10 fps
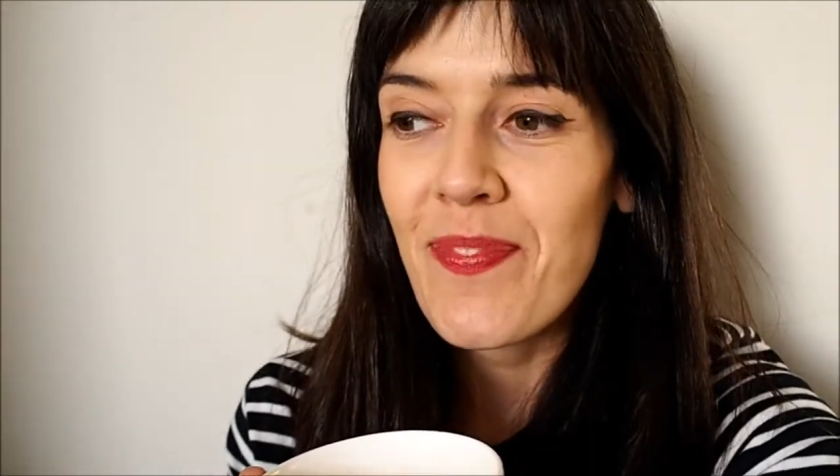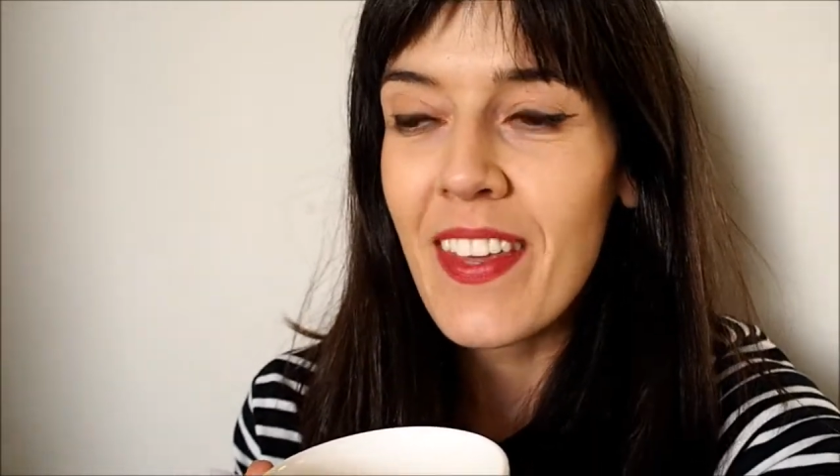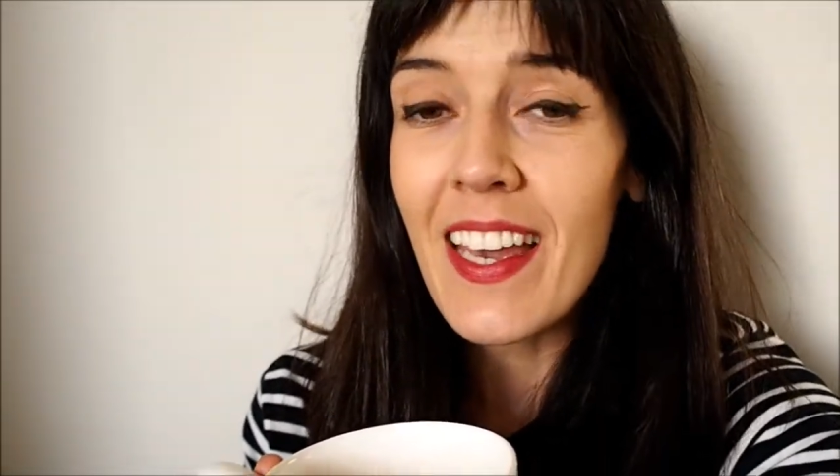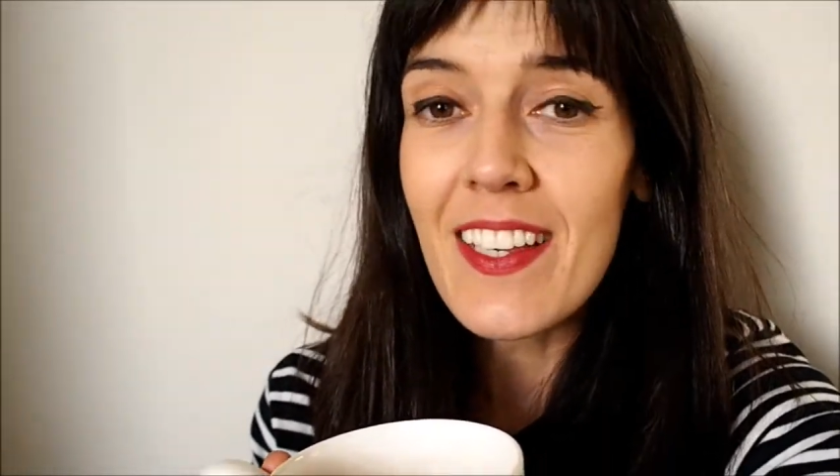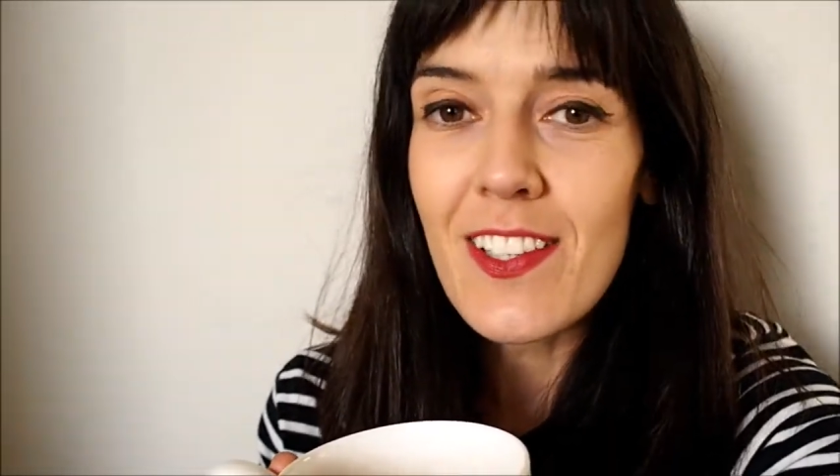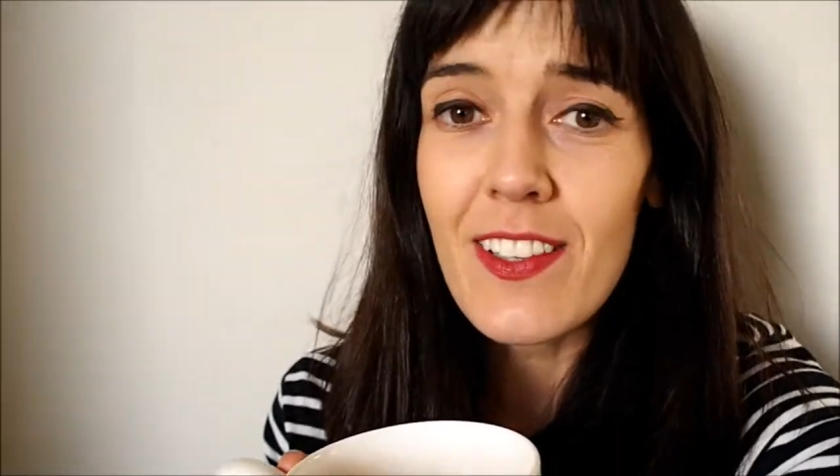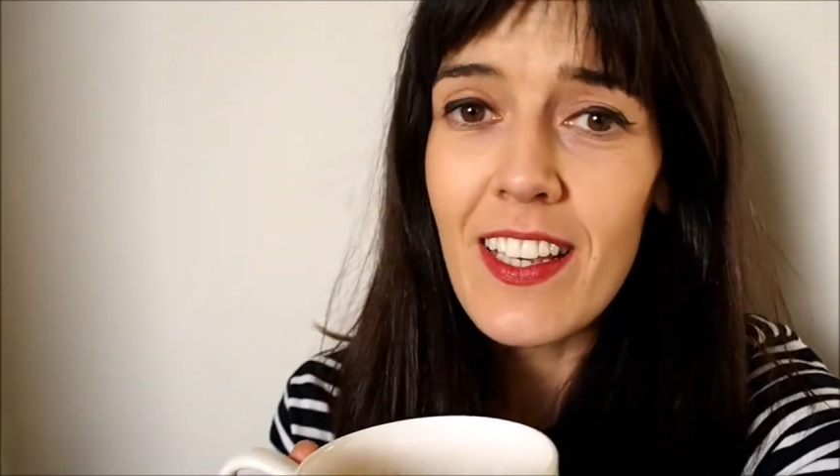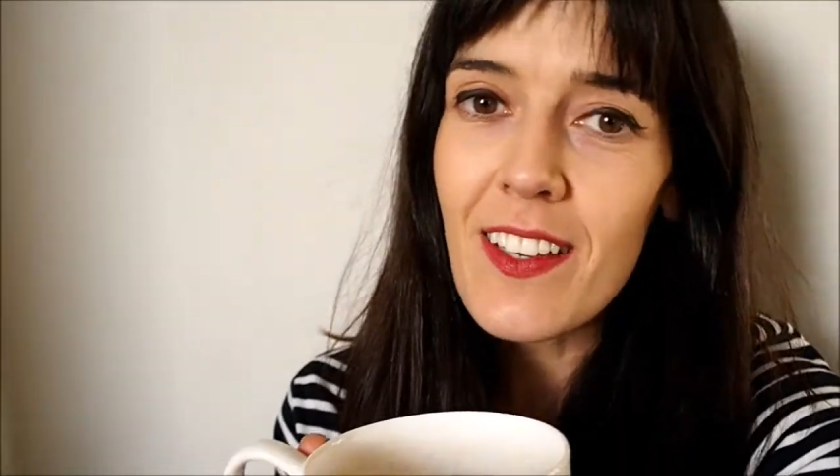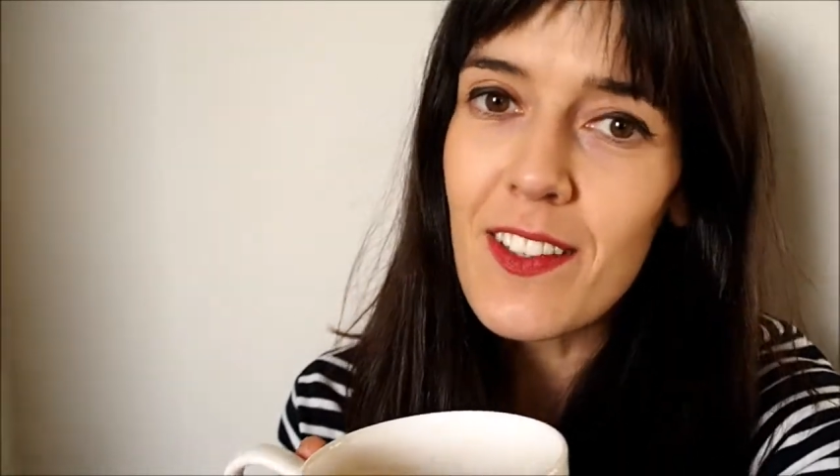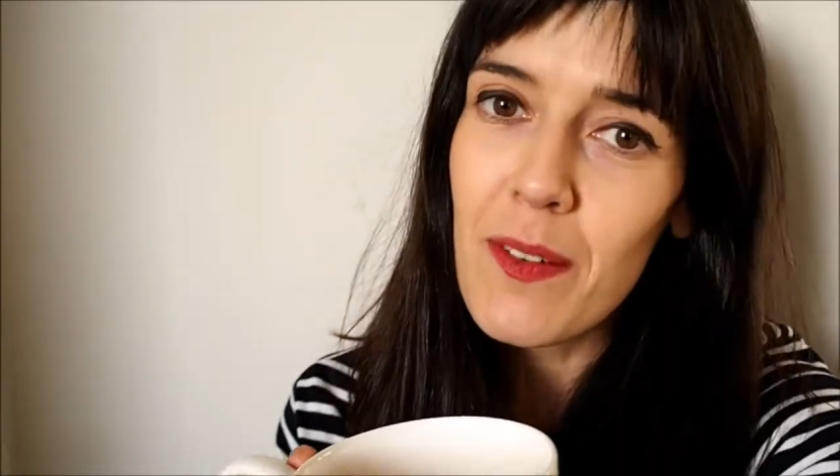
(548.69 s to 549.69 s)
Yeah, so
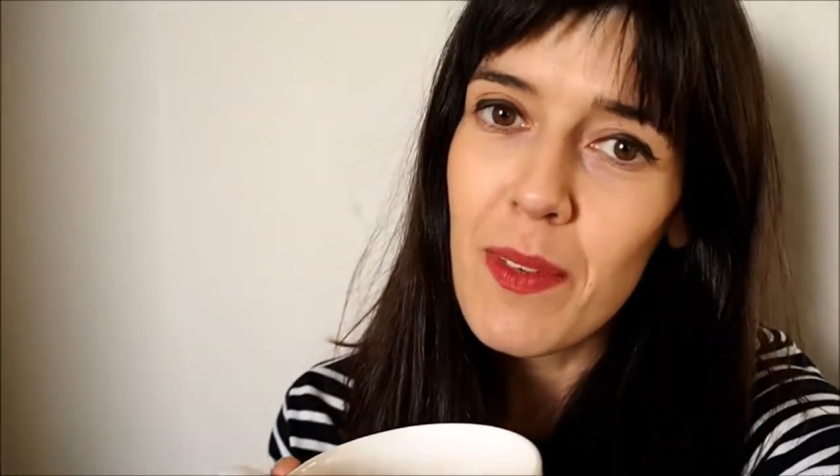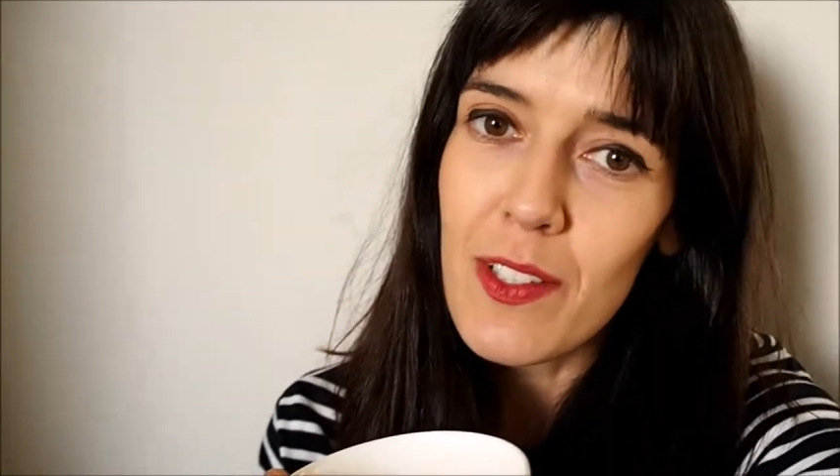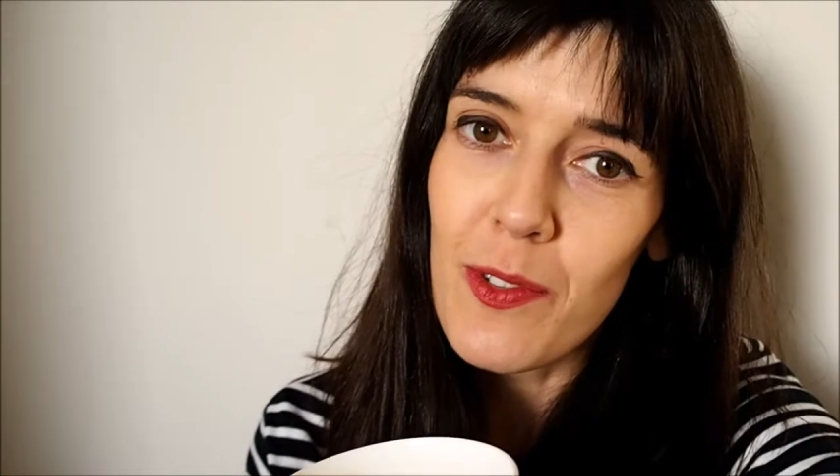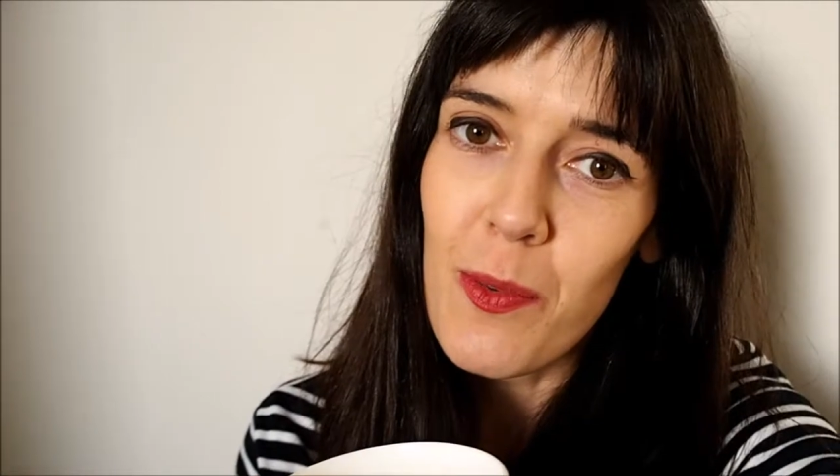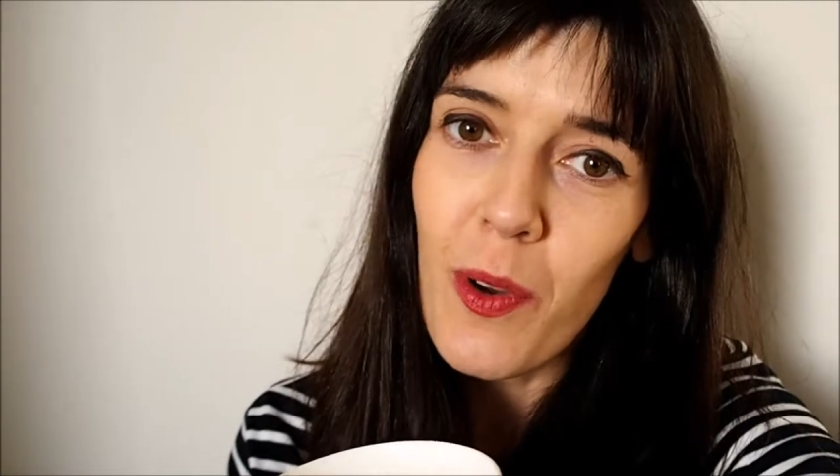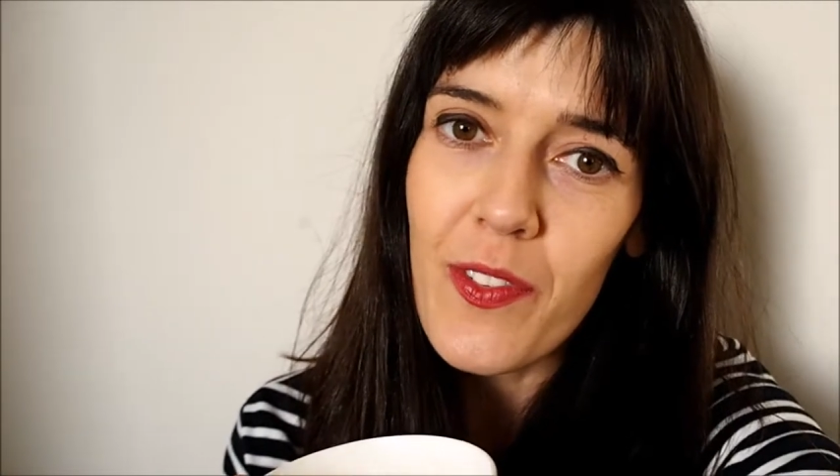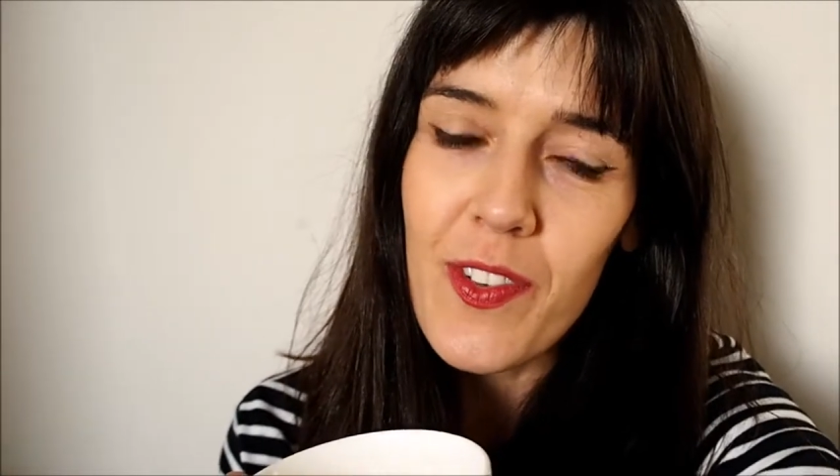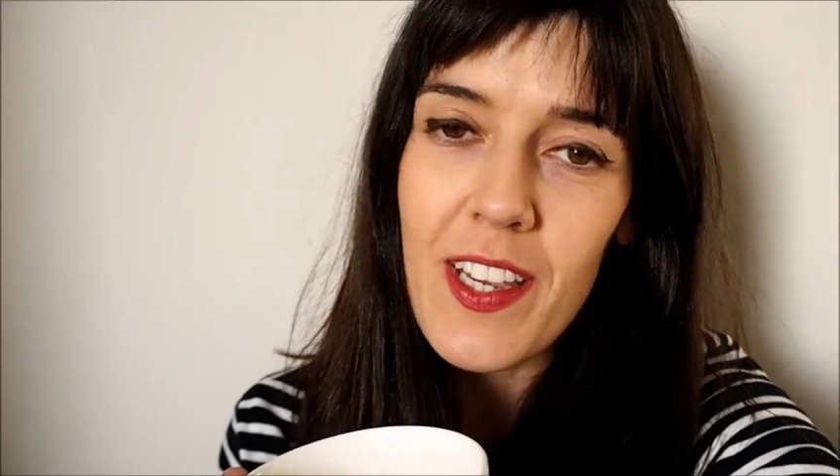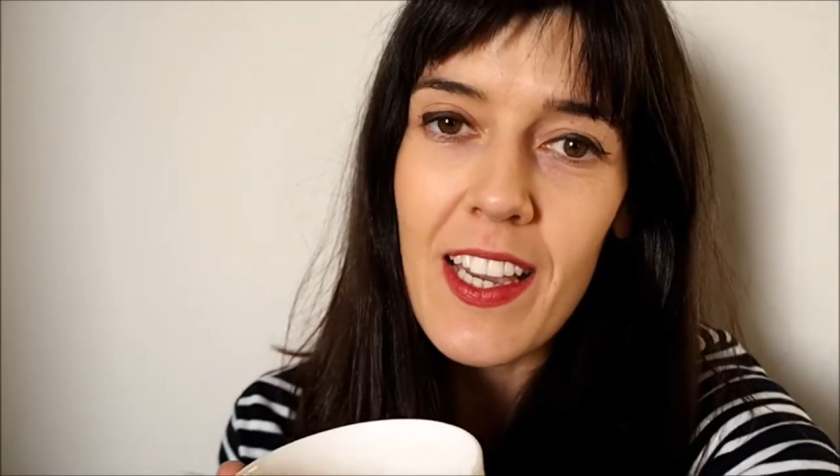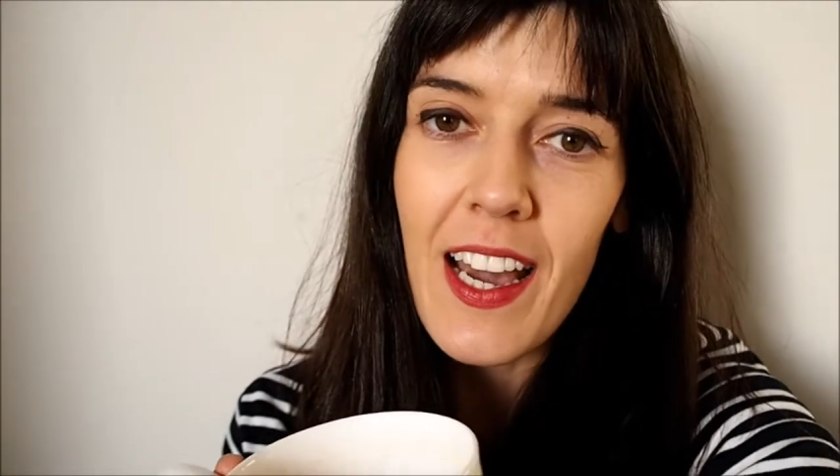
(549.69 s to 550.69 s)
thank you so much for
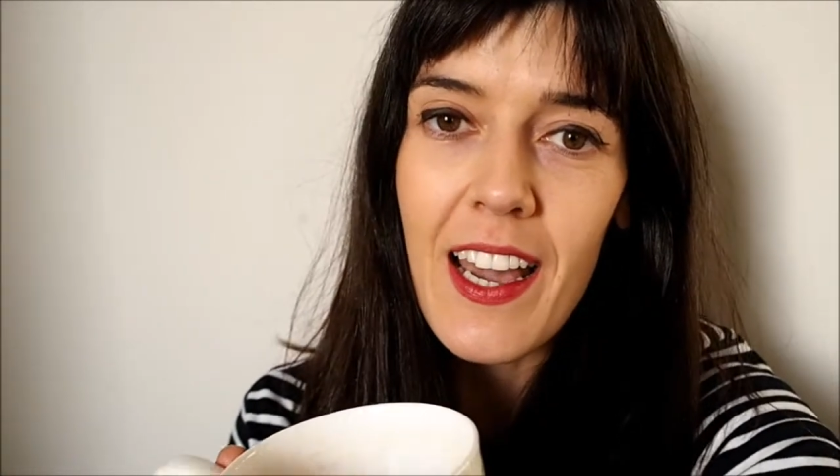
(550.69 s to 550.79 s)
watching.